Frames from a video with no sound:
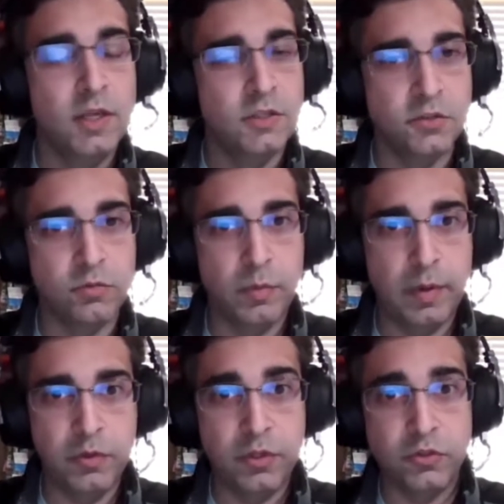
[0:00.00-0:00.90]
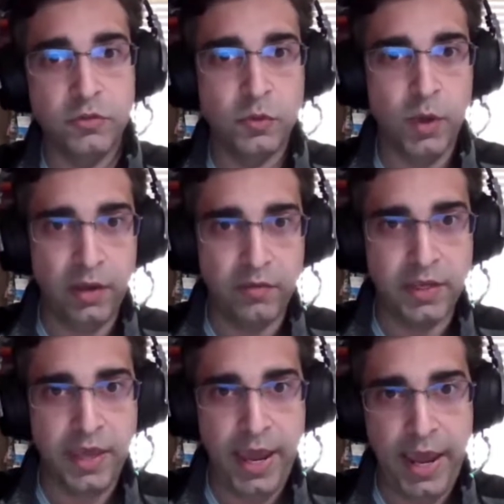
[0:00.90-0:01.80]
Just remember that you do have a
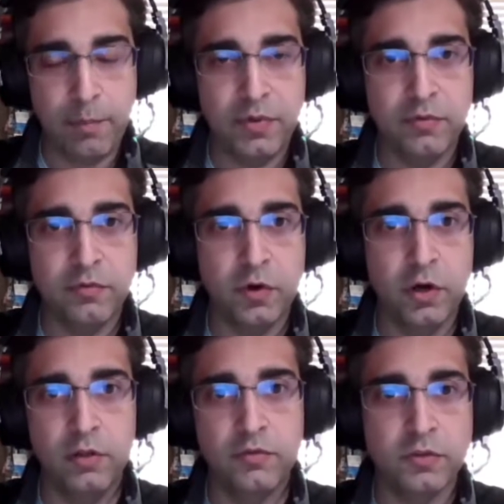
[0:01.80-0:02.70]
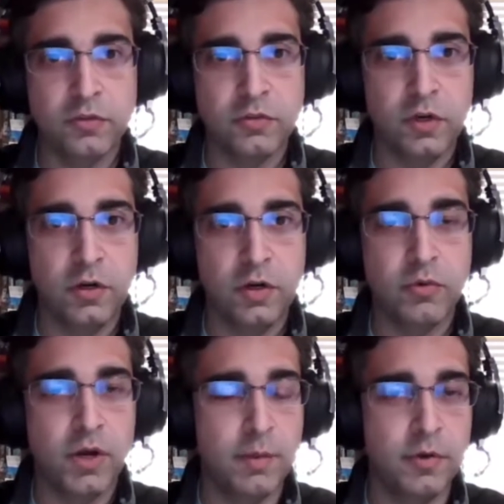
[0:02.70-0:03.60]
cap for all of your starting
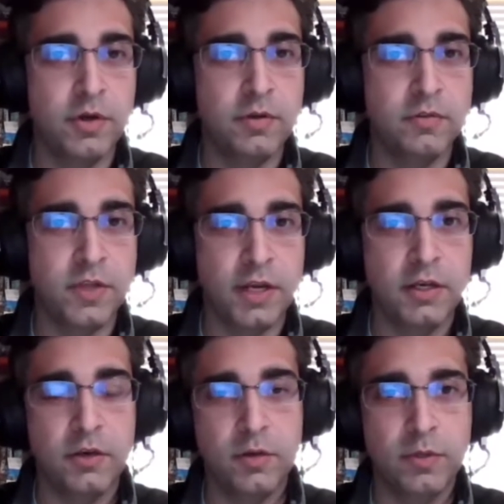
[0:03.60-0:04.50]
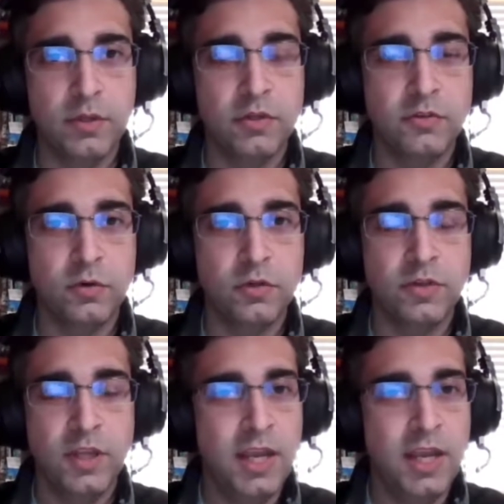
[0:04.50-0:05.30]
primary and secondary ability scores,